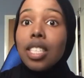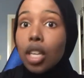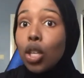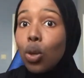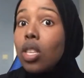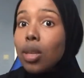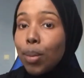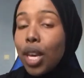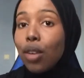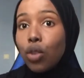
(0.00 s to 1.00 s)
accusing
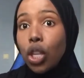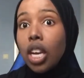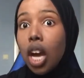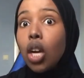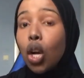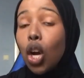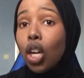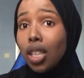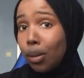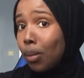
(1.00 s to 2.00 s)
me of drinking
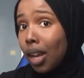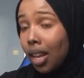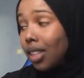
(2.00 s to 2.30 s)
alcohol in my,